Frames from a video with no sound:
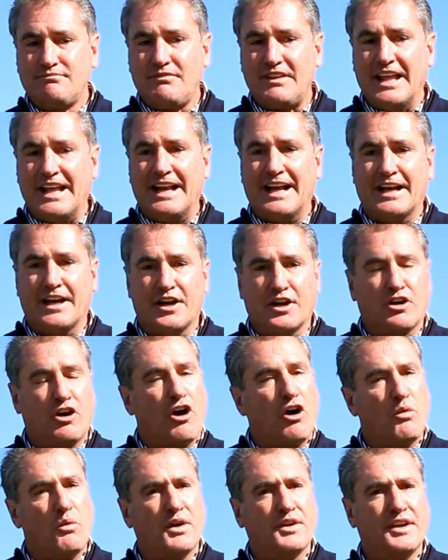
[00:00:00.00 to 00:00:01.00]
And I got a
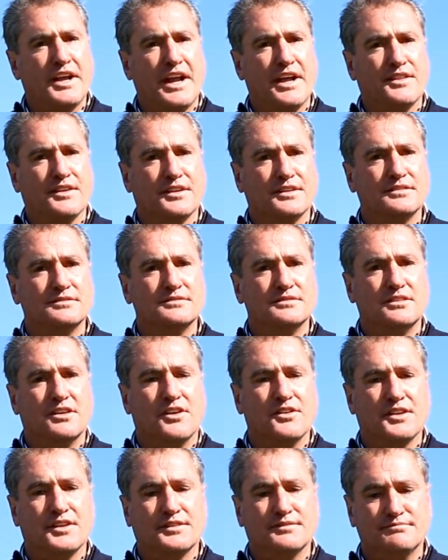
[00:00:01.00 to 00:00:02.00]
call one day on the
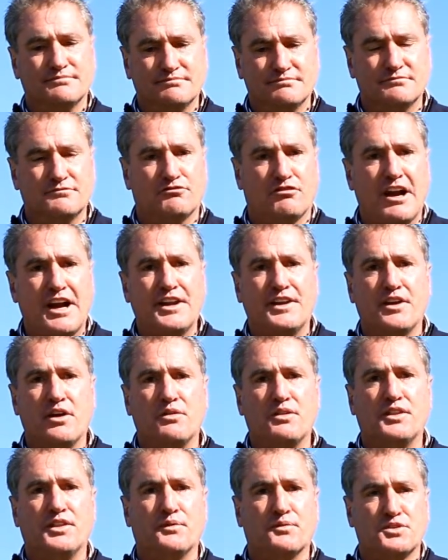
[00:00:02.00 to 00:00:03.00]
radio
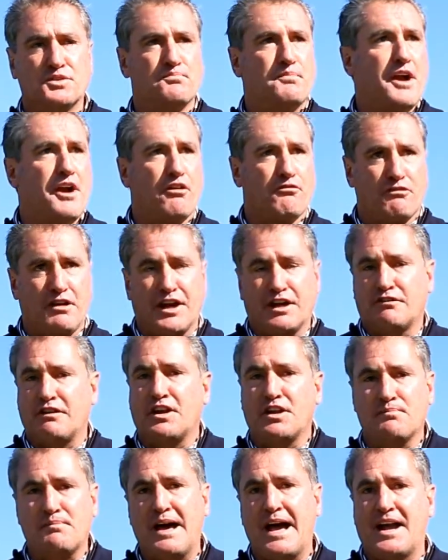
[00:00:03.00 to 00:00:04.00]
that there was a bear running around
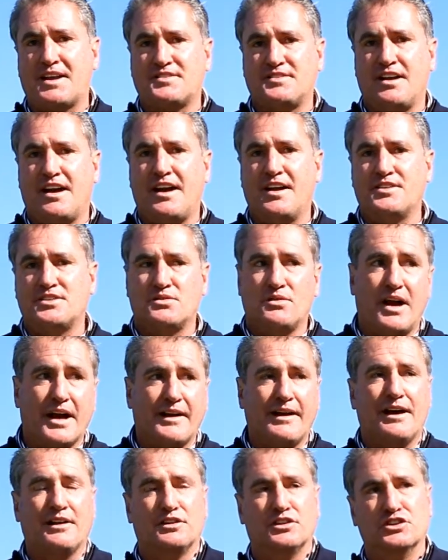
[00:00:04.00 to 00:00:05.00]
the backside, so I
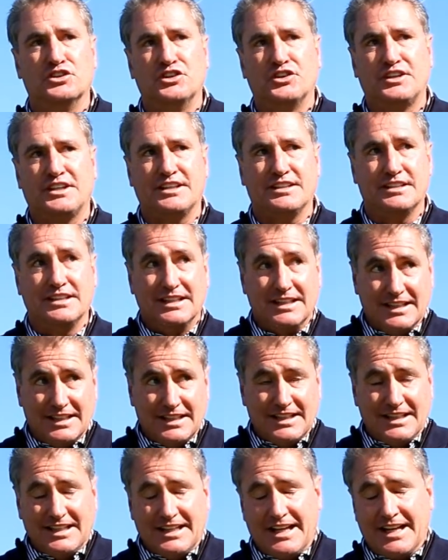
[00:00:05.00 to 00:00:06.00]
got and look, and
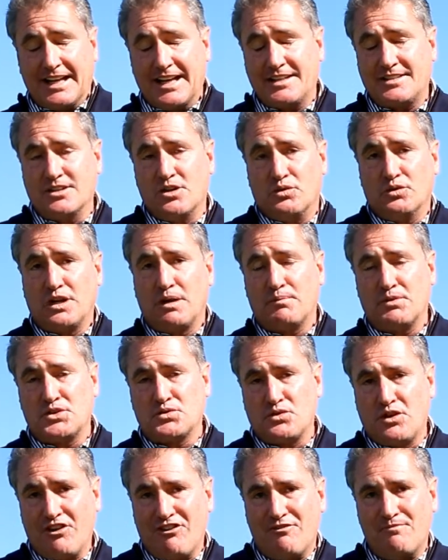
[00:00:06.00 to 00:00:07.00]
I get to hole number
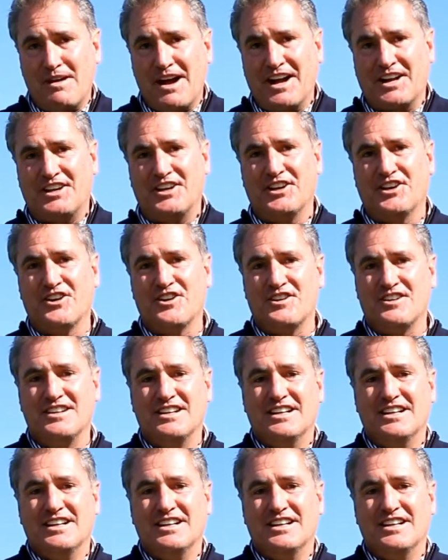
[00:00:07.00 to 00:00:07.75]
12 back here and